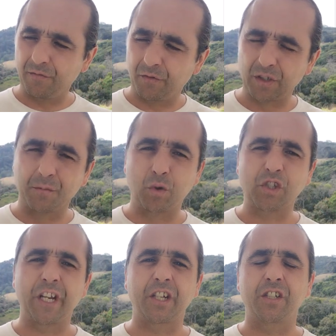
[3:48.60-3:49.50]
for the
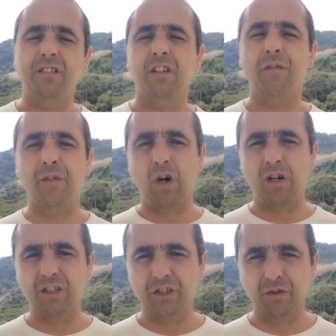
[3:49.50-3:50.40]
projection of
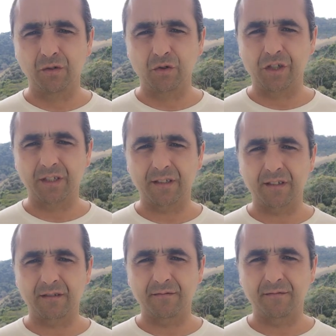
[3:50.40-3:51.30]
all illusions.